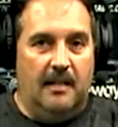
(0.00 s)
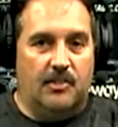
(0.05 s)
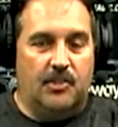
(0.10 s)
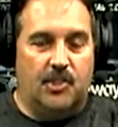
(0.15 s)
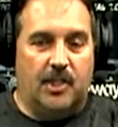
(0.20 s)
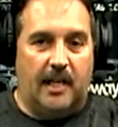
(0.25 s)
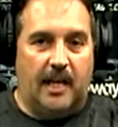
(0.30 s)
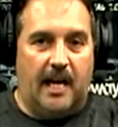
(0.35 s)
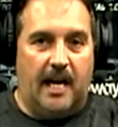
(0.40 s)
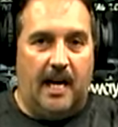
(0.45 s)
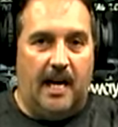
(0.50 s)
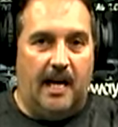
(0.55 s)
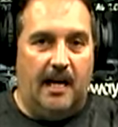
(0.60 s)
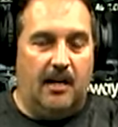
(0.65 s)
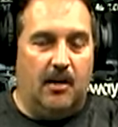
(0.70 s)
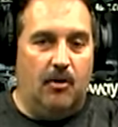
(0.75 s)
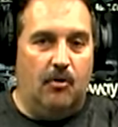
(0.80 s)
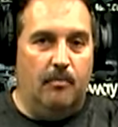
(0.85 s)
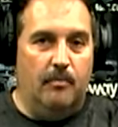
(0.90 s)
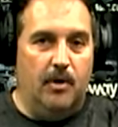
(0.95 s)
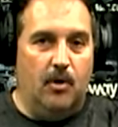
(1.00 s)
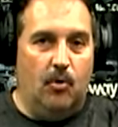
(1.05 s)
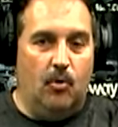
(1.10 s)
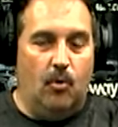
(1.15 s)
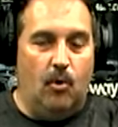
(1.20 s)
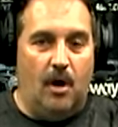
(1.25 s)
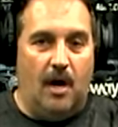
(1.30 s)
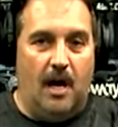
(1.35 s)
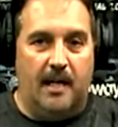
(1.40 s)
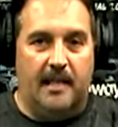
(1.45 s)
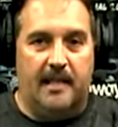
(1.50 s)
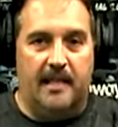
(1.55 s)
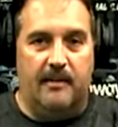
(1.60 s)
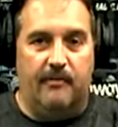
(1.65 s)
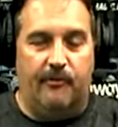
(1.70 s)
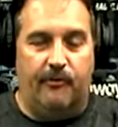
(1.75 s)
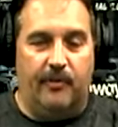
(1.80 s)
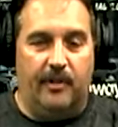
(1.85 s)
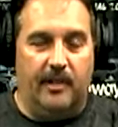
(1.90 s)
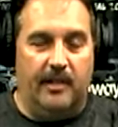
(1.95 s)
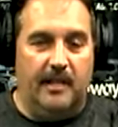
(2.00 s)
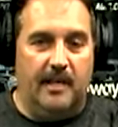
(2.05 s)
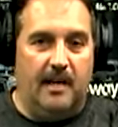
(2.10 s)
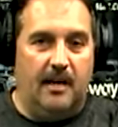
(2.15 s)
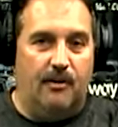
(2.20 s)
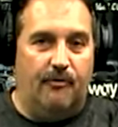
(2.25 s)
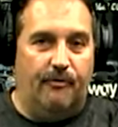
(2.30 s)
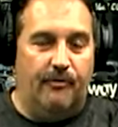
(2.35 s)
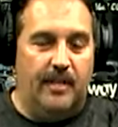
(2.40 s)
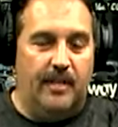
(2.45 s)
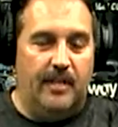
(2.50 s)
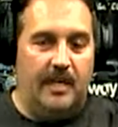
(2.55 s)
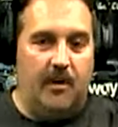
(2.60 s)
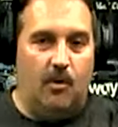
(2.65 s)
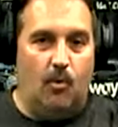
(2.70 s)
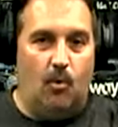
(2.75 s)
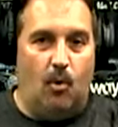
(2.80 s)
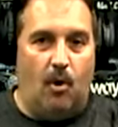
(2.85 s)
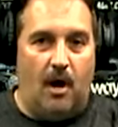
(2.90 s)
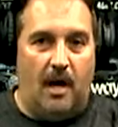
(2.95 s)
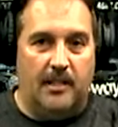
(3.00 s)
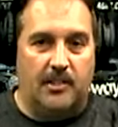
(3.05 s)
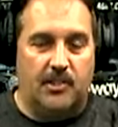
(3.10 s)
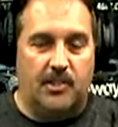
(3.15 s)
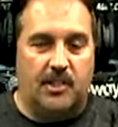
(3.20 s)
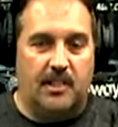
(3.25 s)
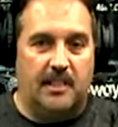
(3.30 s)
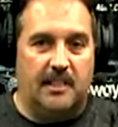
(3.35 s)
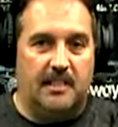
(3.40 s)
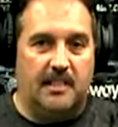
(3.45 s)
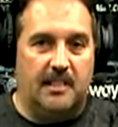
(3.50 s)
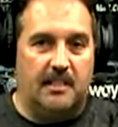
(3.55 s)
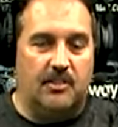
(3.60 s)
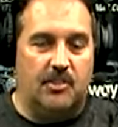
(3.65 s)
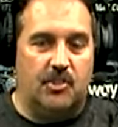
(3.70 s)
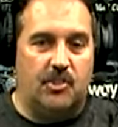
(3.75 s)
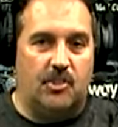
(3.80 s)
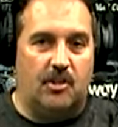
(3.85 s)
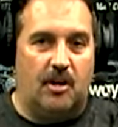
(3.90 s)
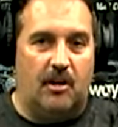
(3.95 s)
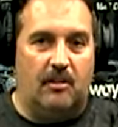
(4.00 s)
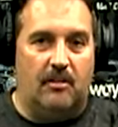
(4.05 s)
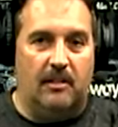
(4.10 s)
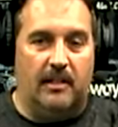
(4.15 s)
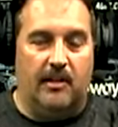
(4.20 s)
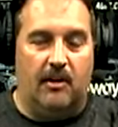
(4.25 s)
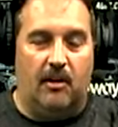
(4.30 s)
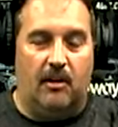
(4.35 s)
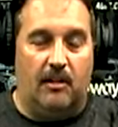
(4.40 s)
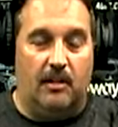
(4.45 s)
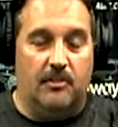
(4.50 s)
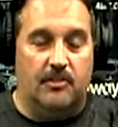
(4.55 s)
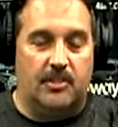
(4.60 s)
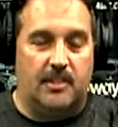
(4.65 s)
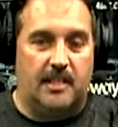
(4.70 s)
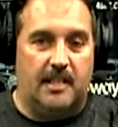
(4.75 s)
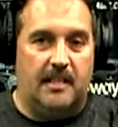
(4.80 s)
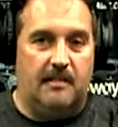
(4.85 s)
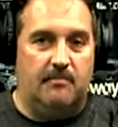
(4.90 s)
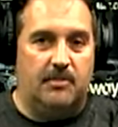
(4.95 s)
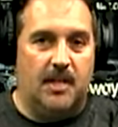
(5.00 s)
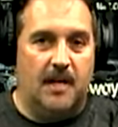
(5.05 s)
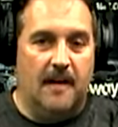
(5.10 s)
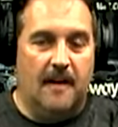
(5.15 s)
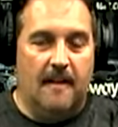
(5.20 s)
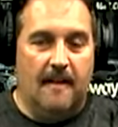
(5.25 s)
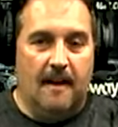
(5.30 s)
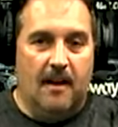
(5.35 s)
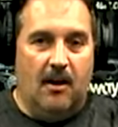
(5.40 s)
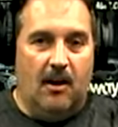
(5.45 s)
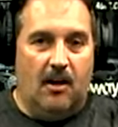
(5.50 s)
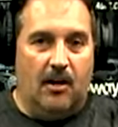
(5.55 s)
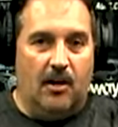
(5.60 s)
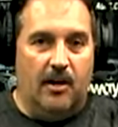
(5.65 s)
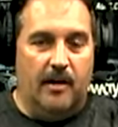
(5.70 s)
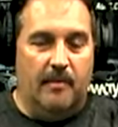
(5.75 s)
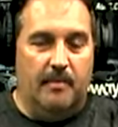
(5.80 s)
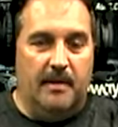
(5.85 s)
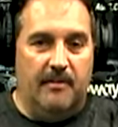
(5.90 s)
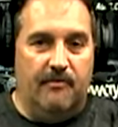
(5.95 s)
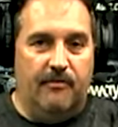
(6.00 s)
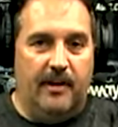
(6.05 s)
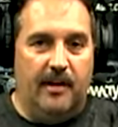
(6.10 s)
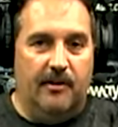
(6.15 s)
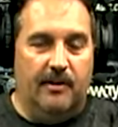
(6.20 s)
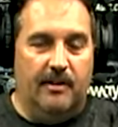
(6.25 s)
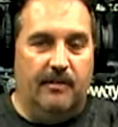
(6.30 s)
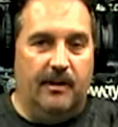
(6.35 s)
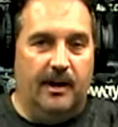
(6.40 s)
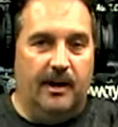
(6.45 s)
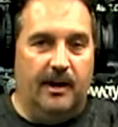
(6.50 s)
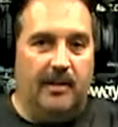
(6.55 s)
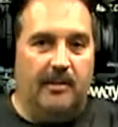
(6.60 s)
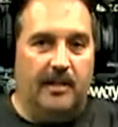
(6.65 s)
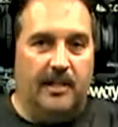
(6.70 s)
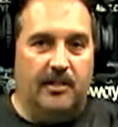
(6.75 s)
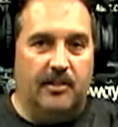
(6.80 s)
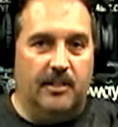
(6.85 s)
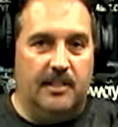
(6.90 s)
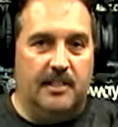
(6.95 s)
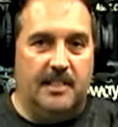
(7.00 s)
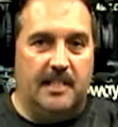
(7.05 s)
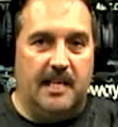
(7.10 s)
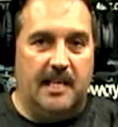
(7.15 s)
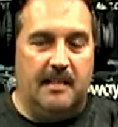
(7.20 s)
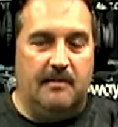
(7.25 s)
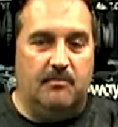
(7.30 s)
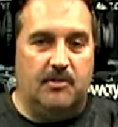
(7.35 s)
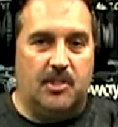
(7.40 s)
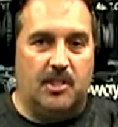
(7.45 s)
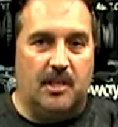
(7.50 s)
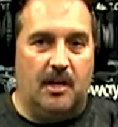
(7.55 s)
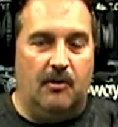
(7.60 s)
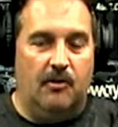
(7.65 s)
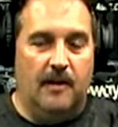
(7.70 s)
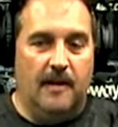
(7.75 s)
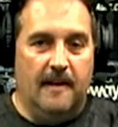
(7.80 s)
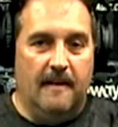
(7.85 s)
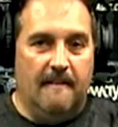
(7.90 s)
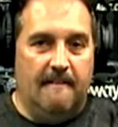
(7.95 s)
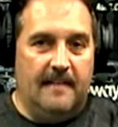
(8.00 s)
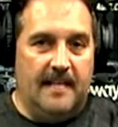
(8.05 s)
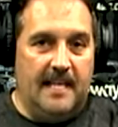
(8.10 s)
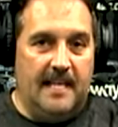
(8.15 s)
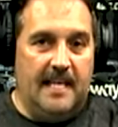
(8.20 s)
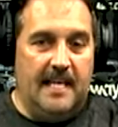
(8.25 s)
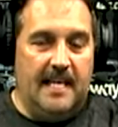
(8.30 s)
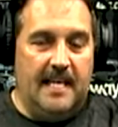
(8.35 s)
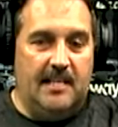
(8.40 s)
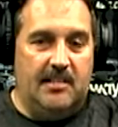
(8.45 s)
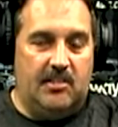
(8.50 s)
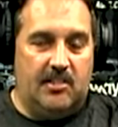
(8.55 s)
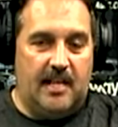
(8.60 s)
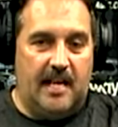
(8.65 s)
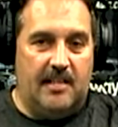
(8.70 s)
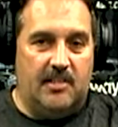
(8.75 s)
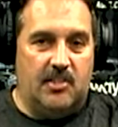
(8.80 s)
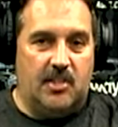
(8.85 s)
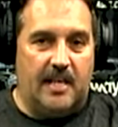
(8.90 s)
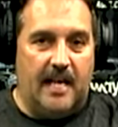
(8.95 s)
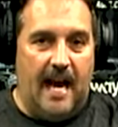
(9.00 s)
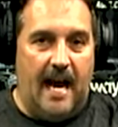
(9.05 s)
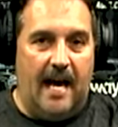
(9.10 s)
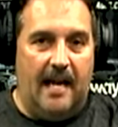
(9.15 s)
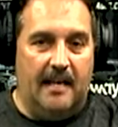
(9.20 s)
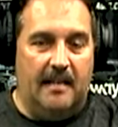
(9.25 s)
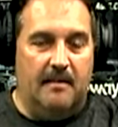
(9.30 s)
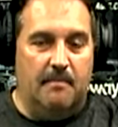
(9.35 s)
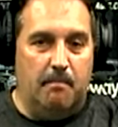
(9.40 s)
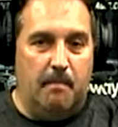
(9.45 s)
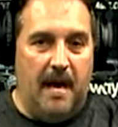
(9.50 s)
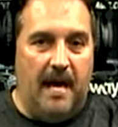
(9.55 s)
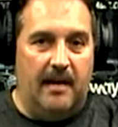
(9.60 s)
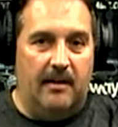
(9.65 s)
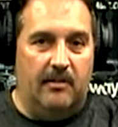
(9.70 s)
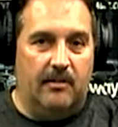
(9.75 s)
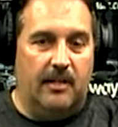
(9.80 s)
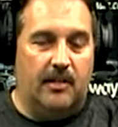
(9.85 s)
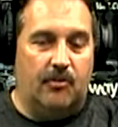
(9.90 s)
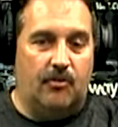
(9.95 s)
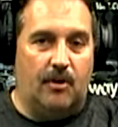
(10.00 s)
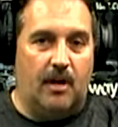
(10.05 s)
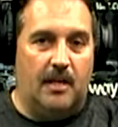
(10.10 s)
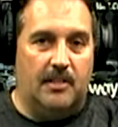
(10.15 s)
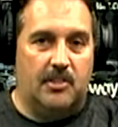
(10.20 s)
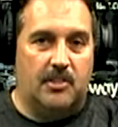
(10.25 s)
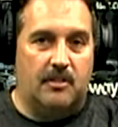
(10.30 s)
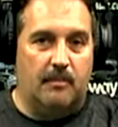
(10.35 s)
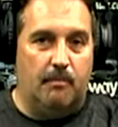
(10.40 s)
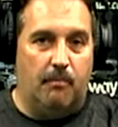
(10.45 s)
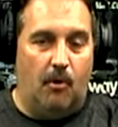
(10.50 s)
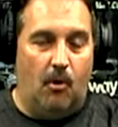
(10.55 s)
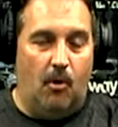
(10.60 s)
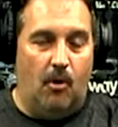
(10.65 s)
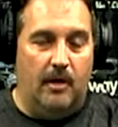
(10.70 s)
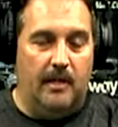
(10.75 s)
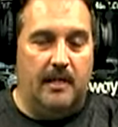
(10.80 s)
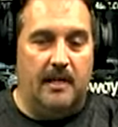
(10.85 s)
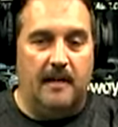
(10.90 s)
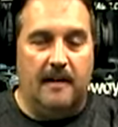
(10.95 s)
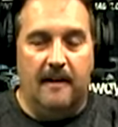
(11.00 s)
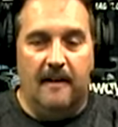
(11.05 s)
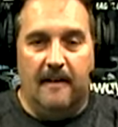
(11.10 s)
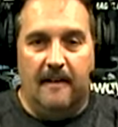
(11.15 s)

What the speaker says: Chicago, Milwaukee, Philadelphia, Washington, Charlotte, all those teams are going to be very, very good teams. So the East has gotten better across the board.